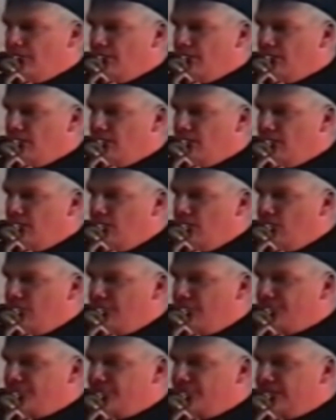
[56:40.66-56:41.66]
one lump,
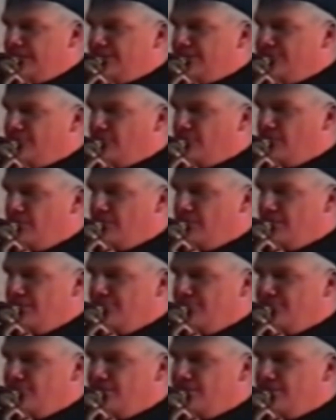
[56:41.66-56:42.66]
oversized
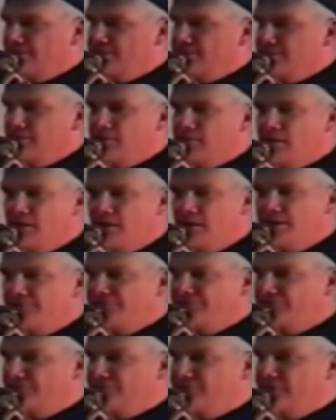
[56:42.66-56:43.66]
lung. He's got two
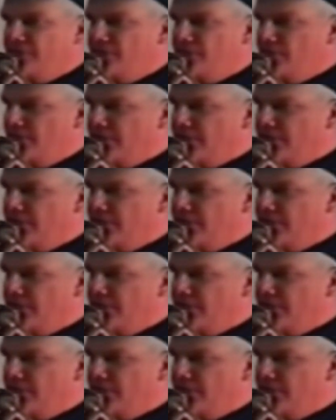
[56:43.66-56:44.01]
hearts. He's